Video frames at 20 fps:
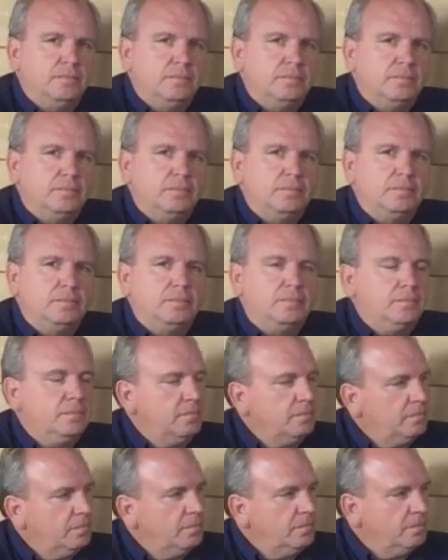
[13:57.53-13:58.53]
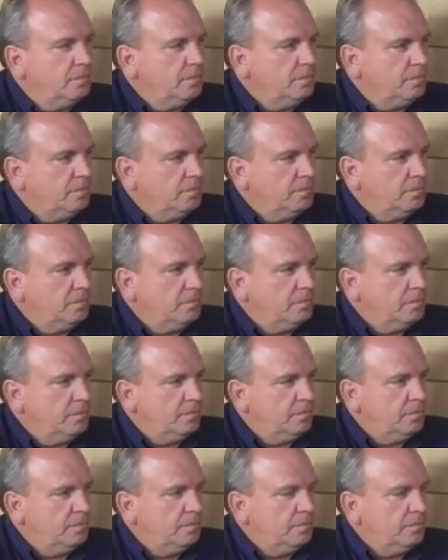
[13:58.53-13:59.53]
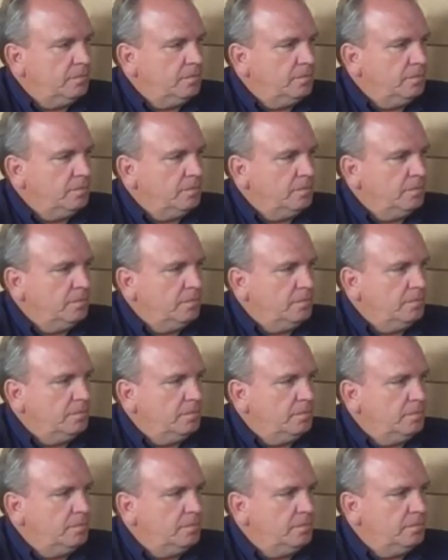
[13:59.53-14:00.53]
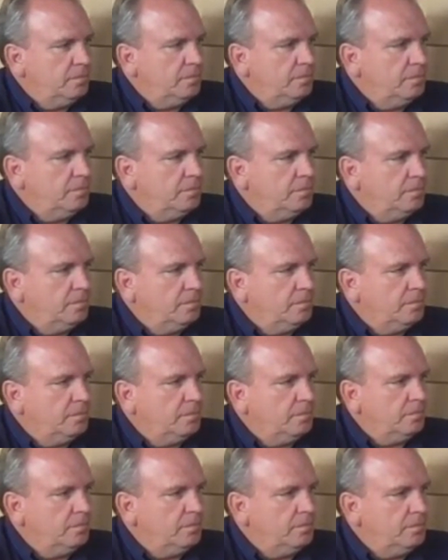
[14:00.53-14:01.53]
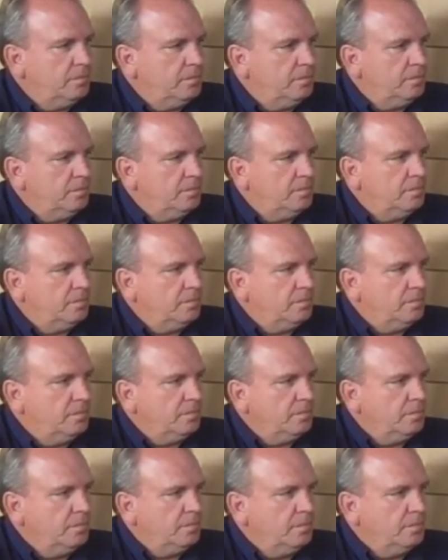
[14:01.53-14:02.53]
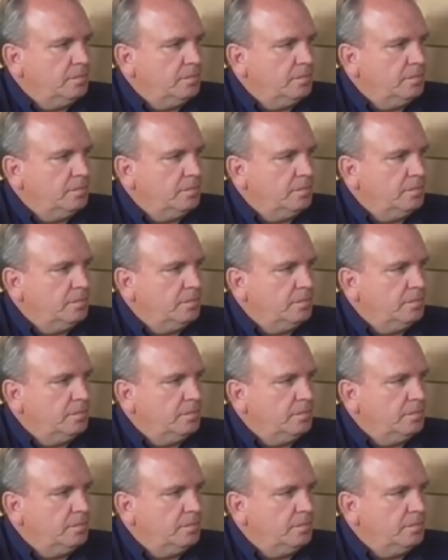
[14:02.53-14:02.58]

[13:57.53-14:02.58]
The person shown says nothing.